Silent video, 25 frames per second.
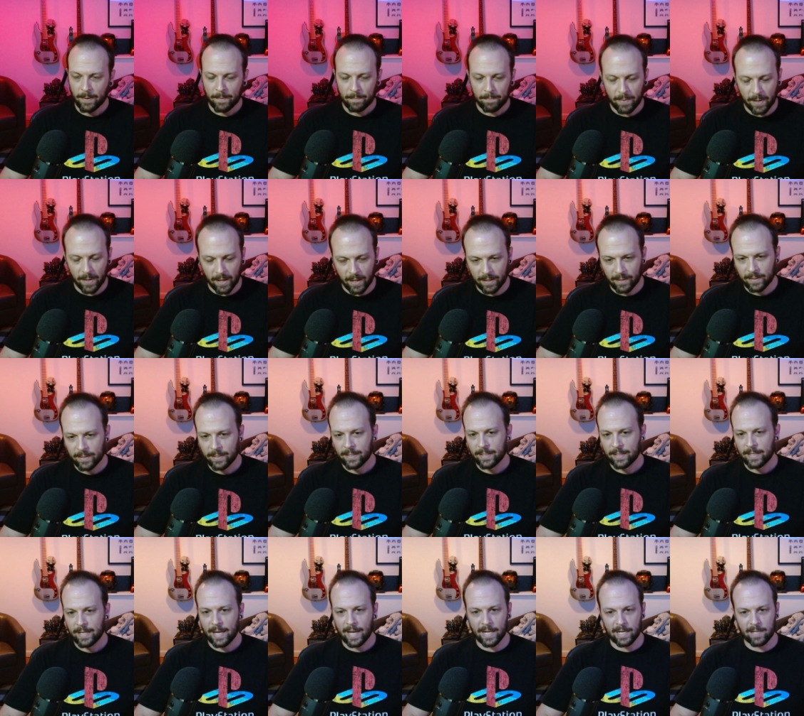But
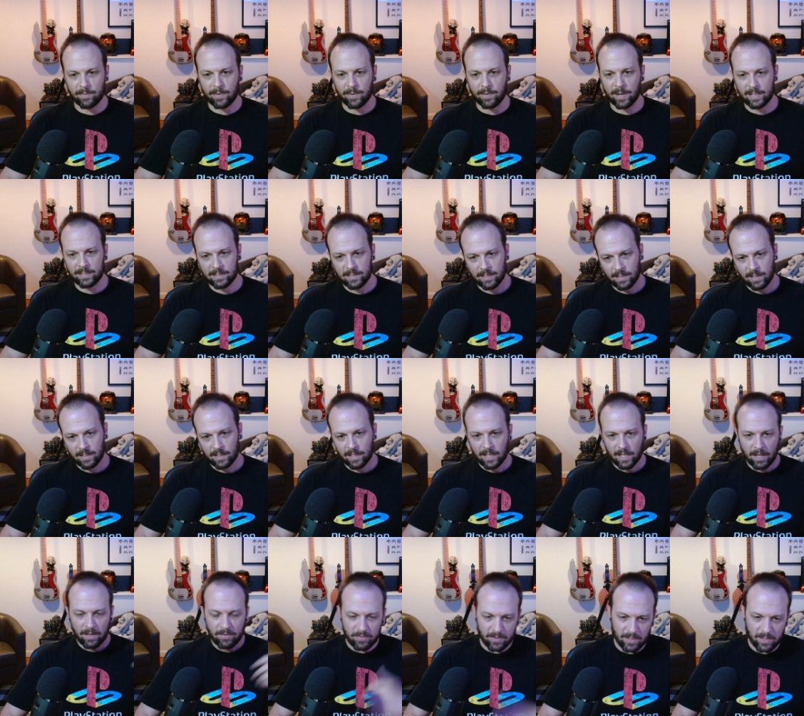anyways,
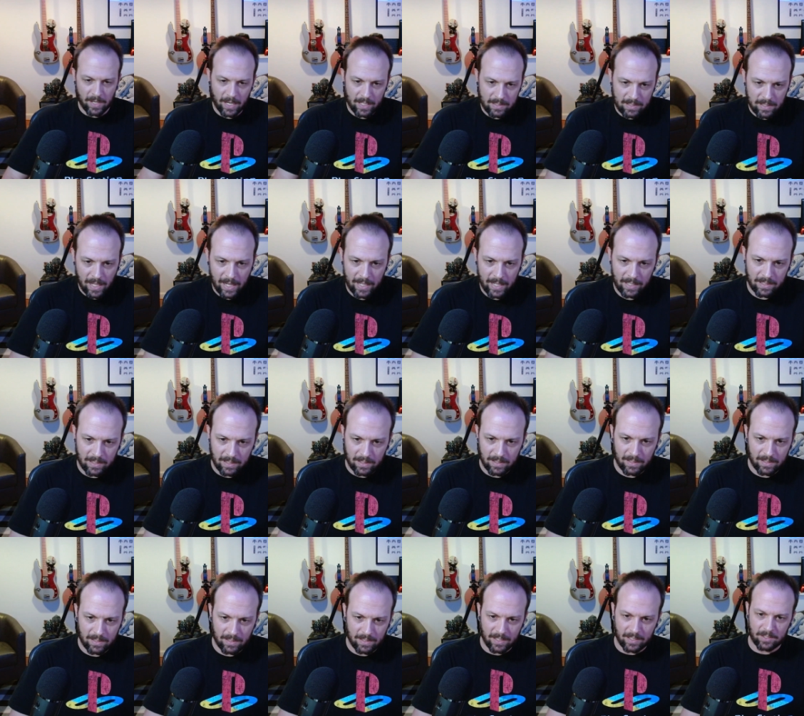if you guys liked
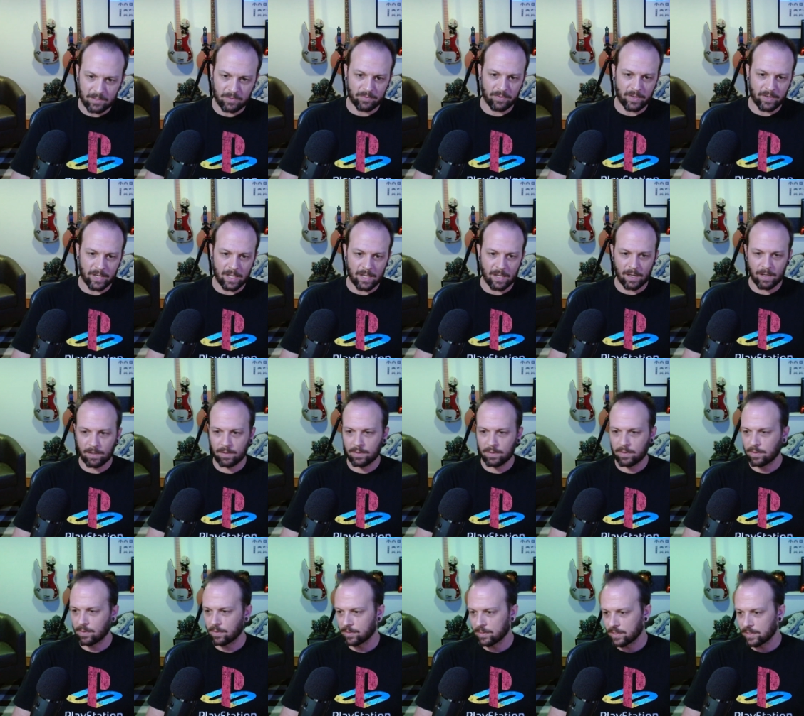this video
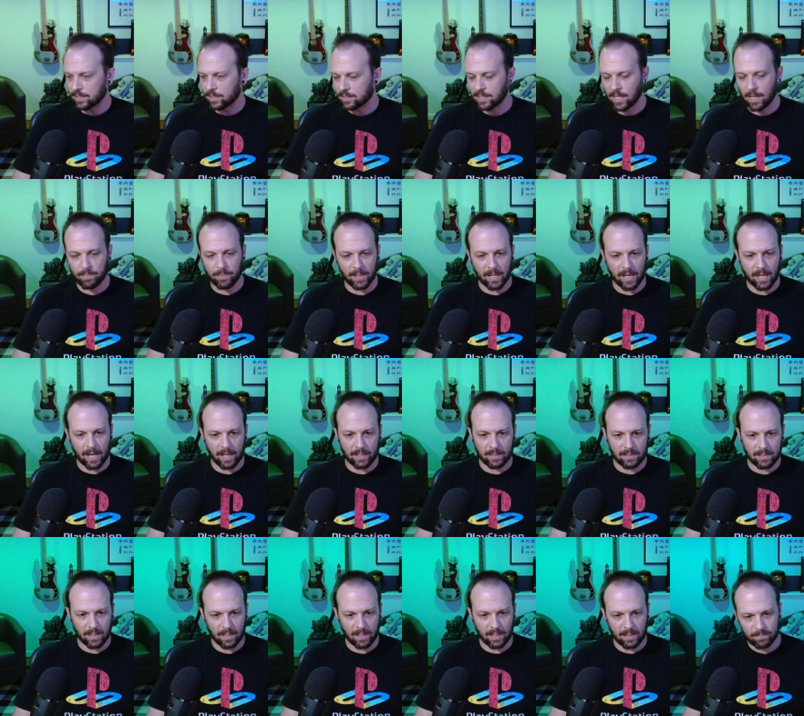or this type of
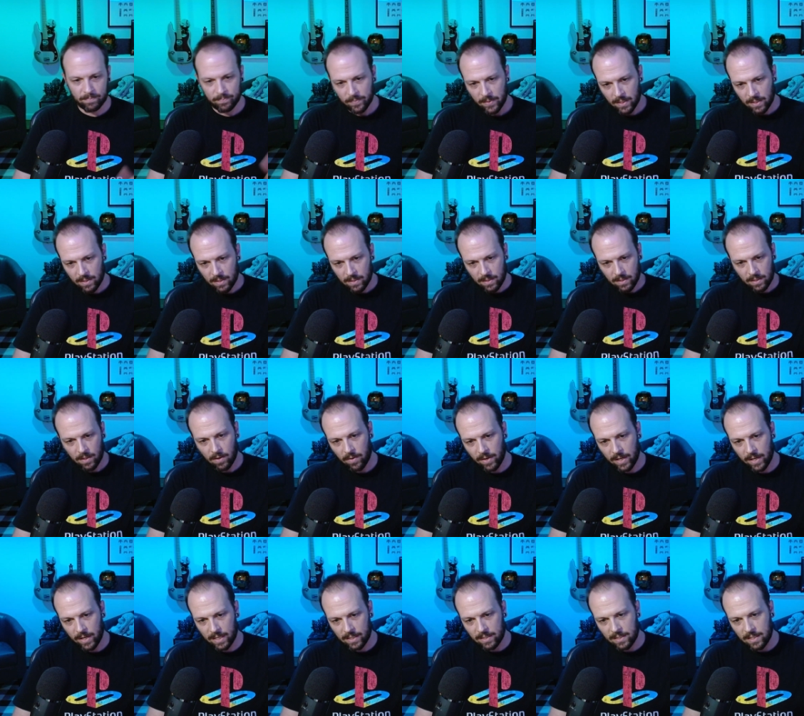content, go
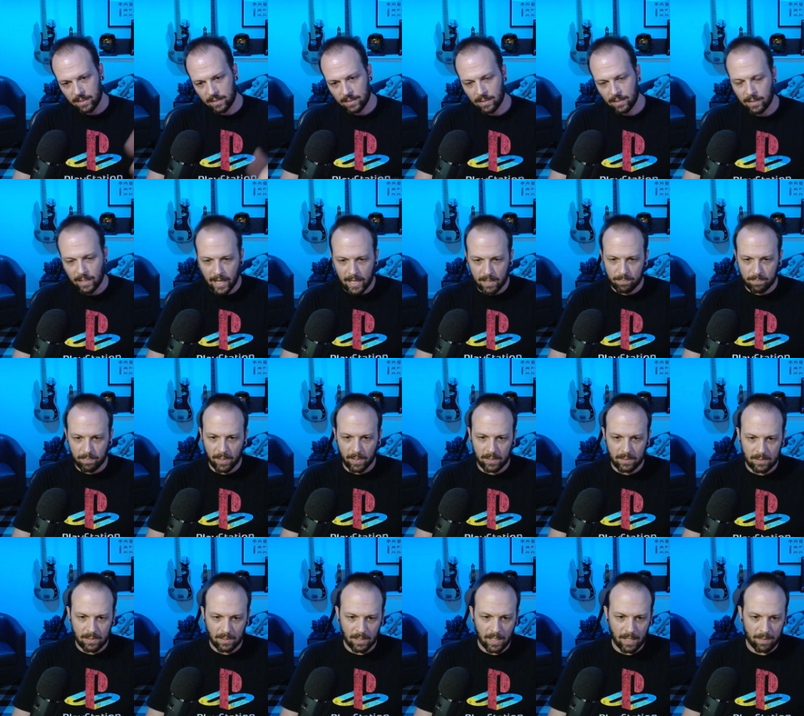ahead and hit the like
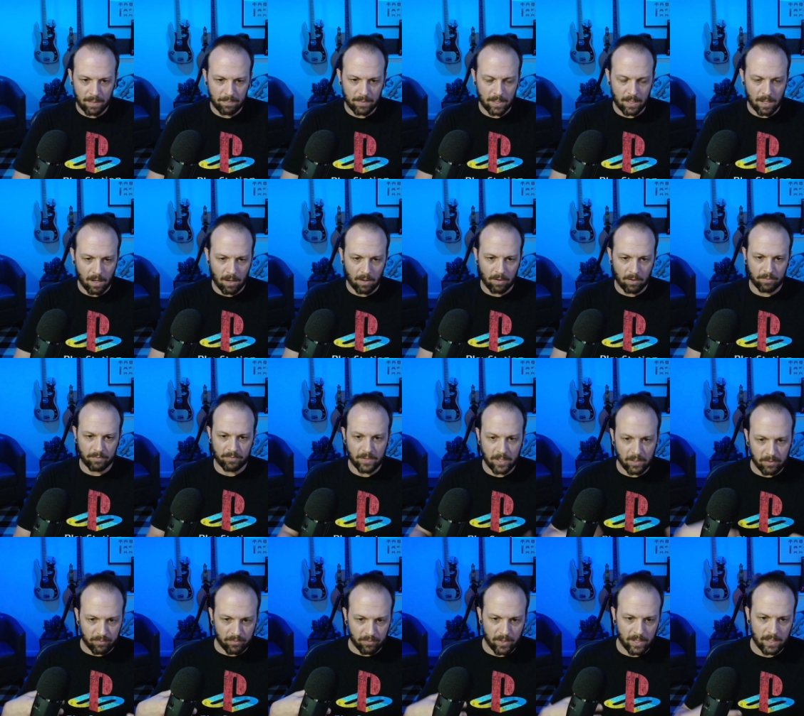button to let me know.
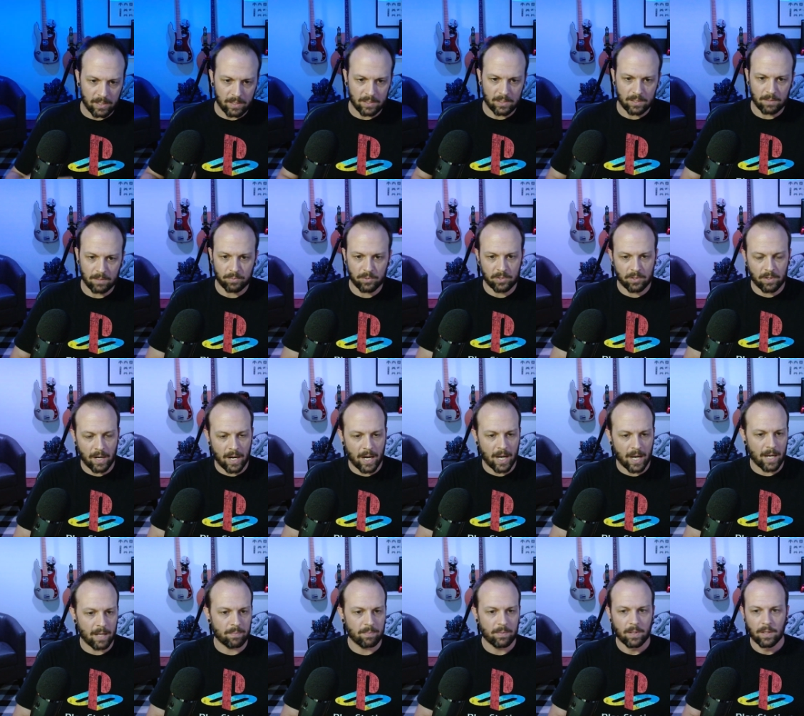Feel free to
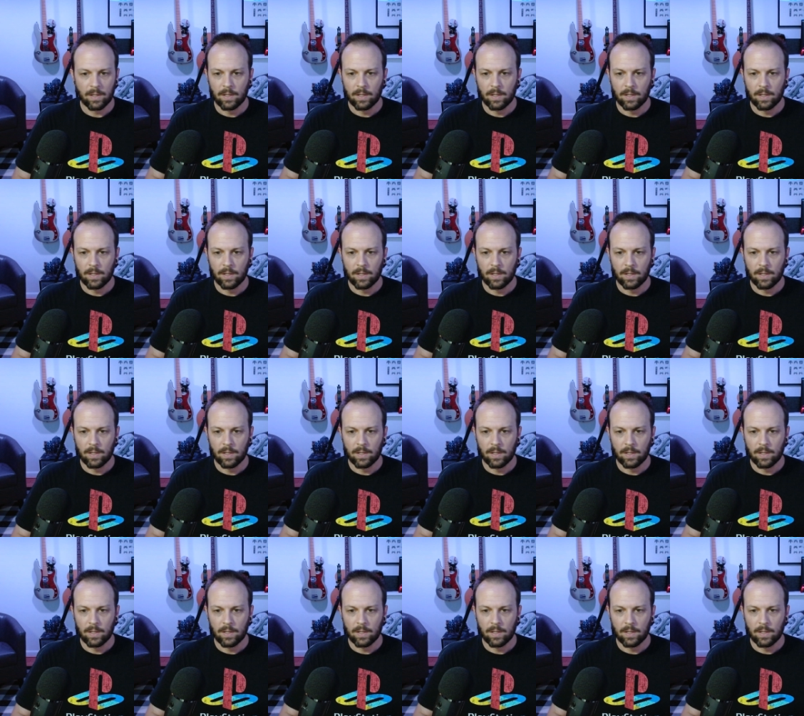subscribe.